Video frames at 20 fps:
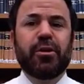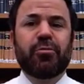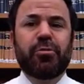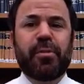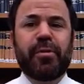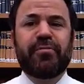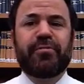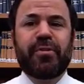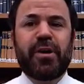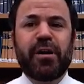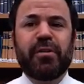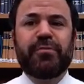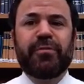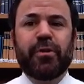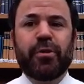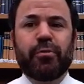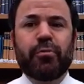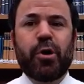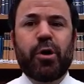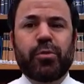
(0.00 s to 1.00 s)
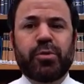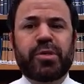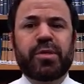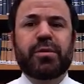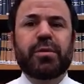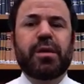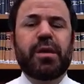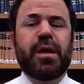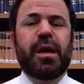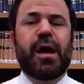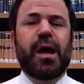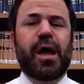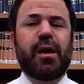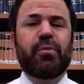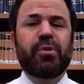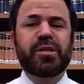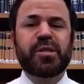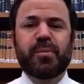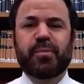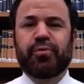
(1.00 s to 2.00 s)
Rabbi Frankfurter wrote, I
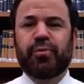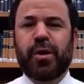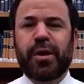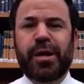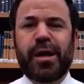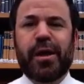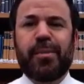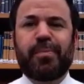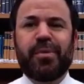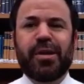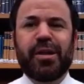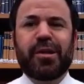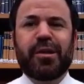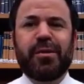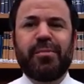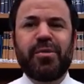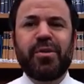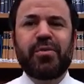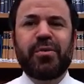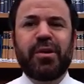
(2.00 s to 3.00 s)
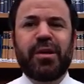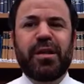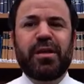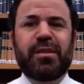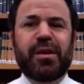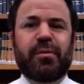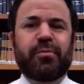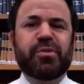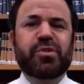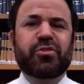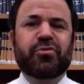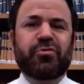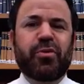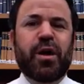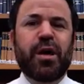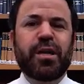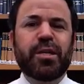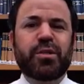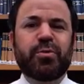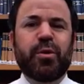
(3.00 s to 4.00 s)
wasn't brought up in a community that was
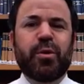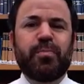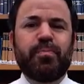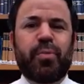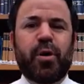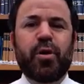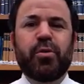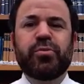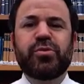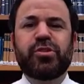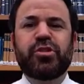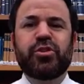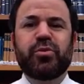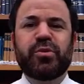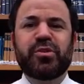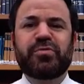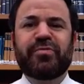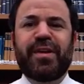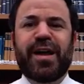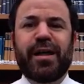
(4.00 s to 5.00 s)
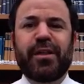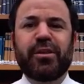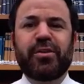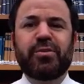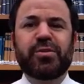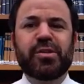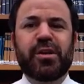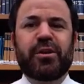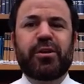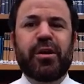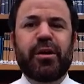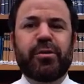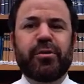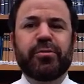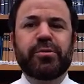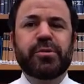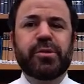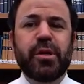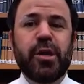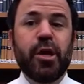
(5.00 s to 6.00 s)
trying to impose Jewish values on
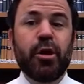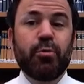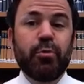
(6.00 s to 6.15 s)
others.